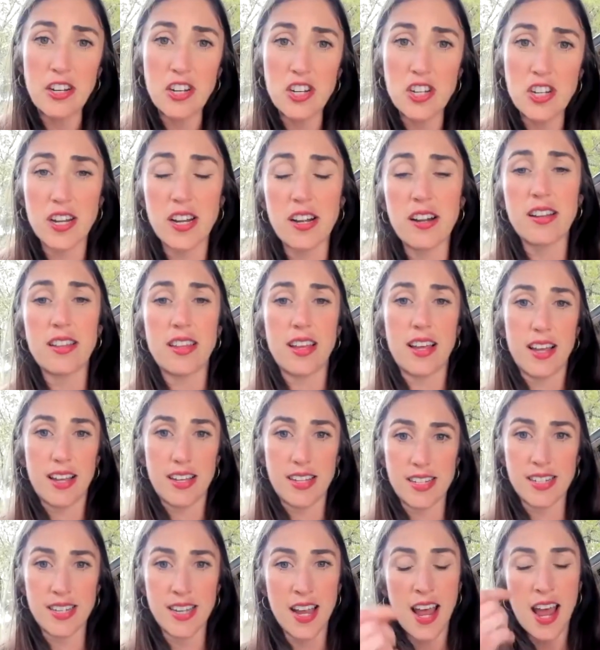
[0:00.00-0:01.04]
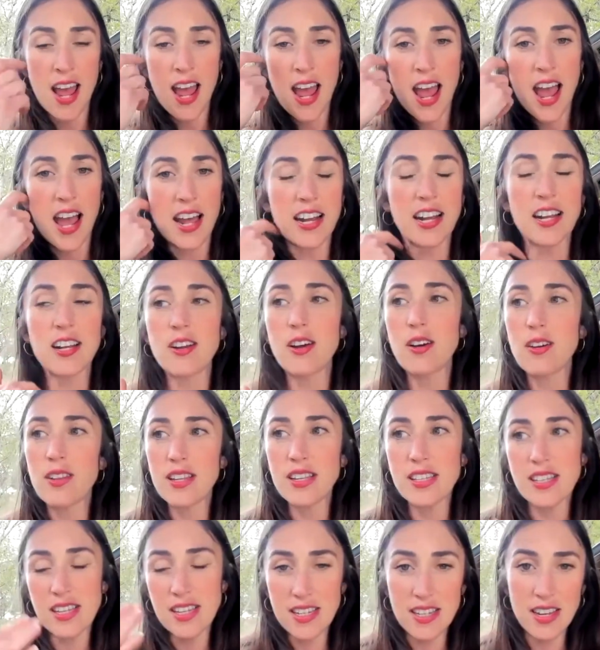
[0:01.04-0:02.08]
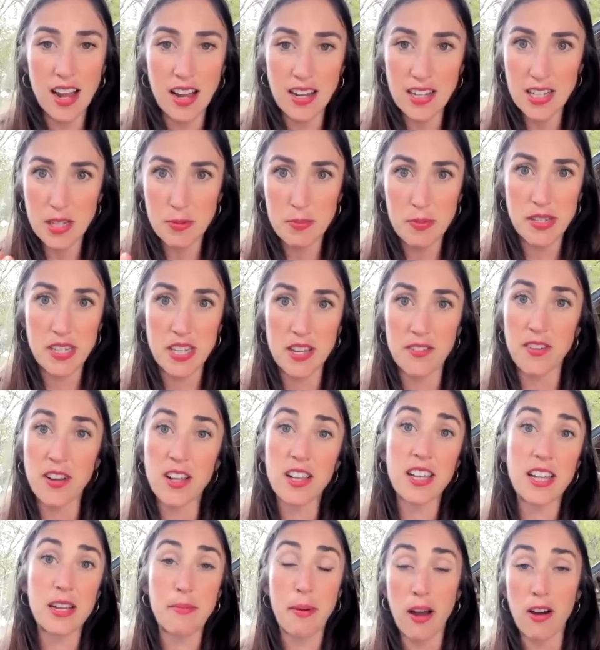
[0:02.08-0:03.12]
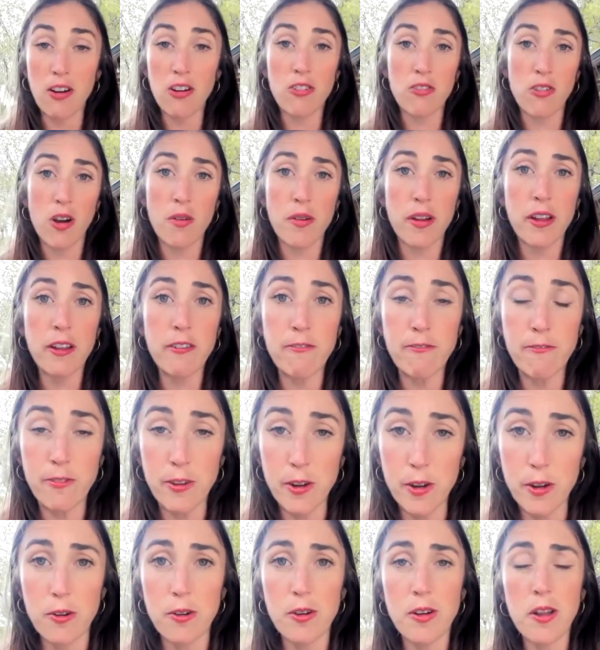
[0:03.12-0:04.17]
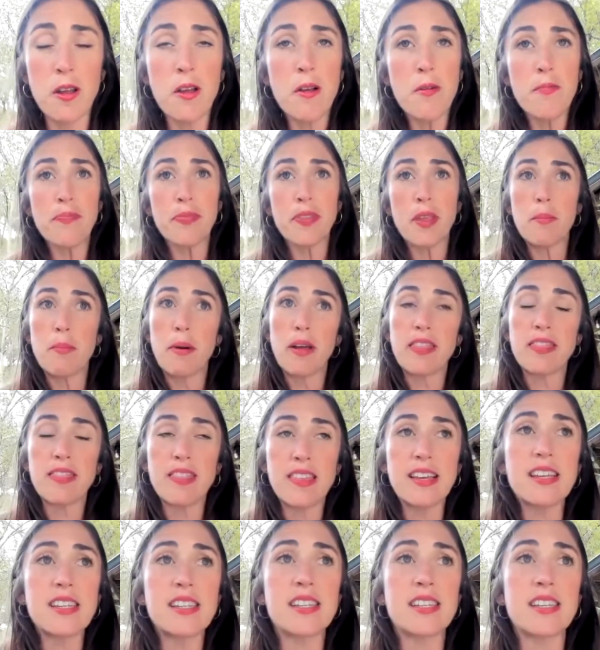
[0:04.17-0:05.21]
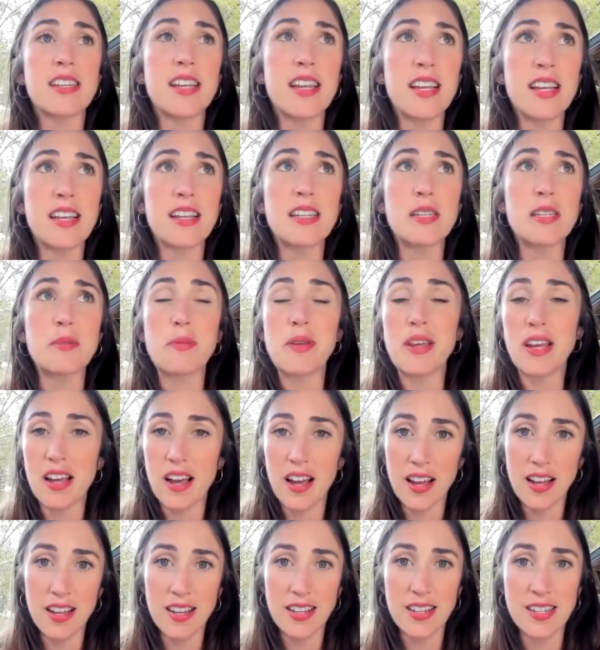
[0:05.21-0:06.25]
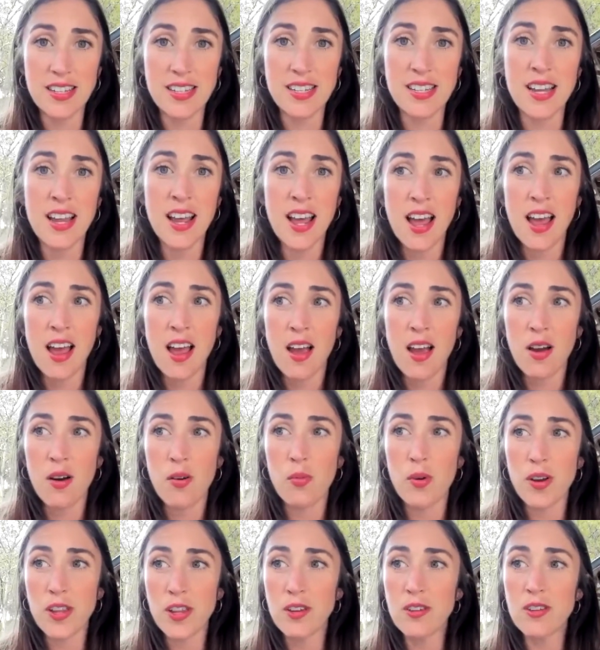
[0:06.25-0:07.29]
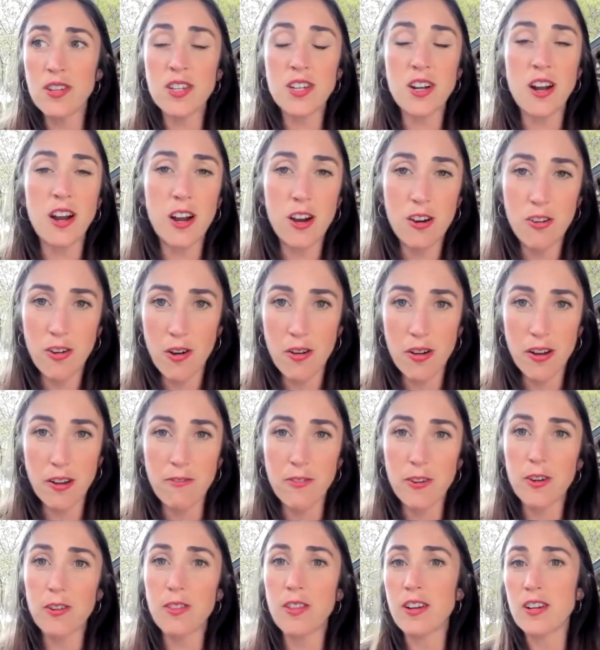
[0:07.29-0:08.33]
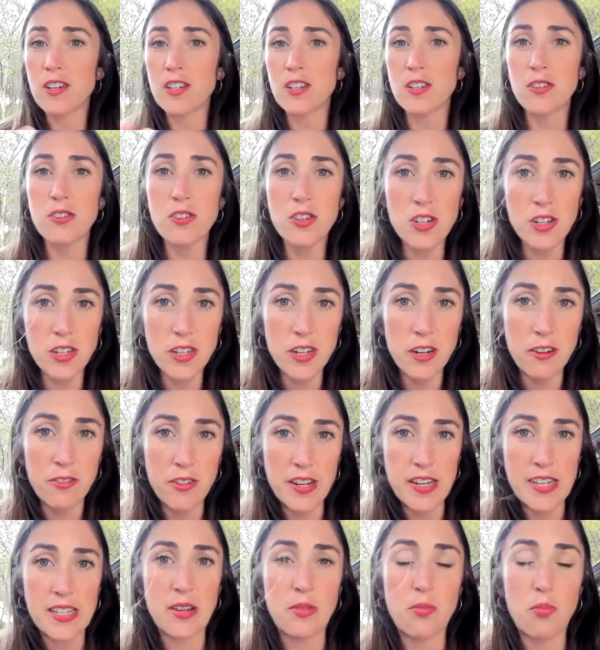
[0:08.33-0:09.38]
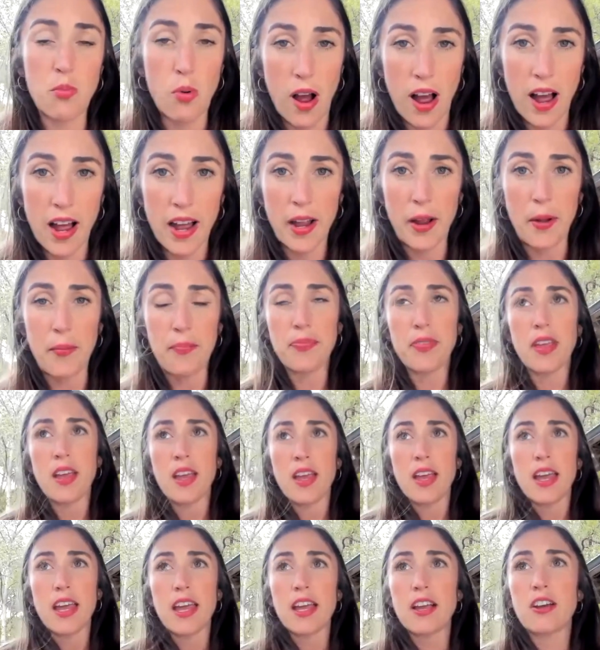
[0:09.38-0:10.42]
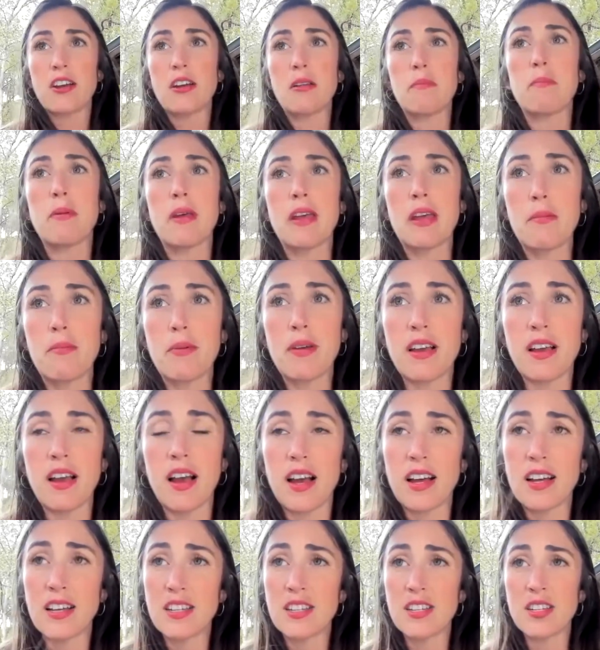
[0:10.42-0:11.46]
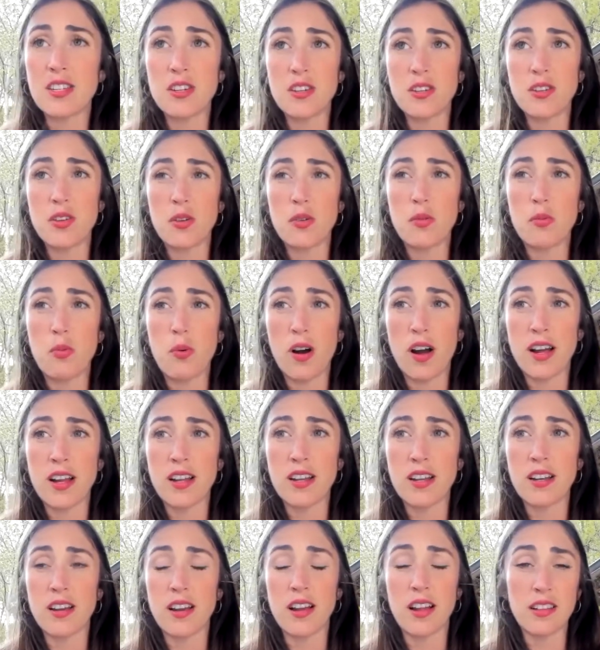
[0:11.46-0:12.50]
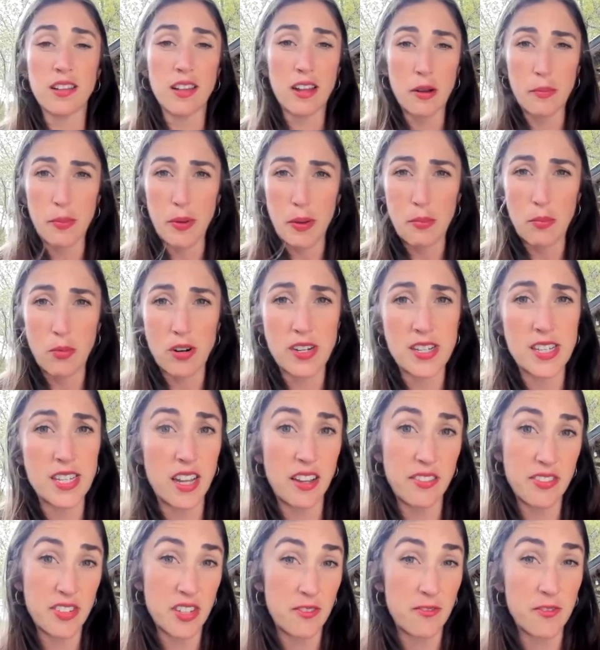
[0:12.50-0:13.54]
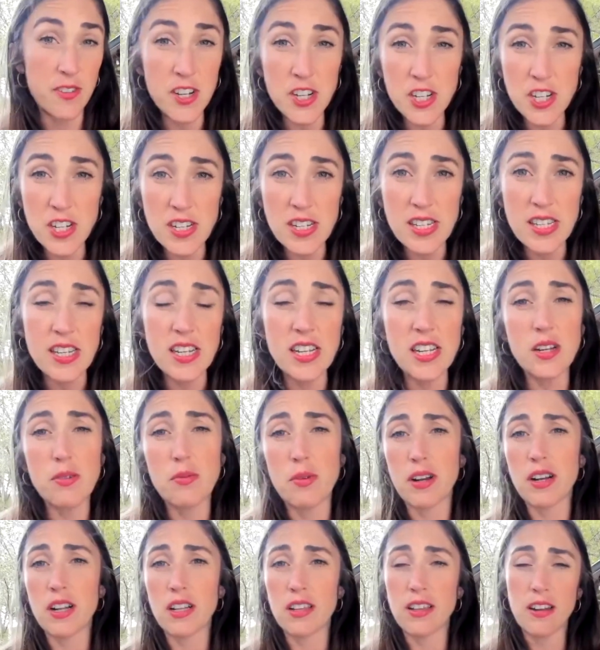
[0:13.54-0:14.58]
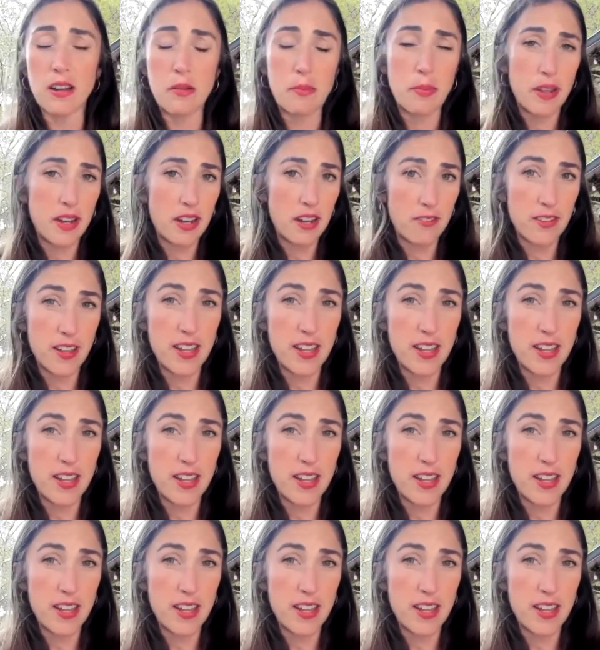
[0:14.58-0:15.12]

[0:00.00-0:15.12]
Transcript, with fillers: to share this. And I know this is not specifically about growing food, but this is because when you start growing food, there's usually a reason why. It could be because you want a little bit more self sufficiency, you want a little bit of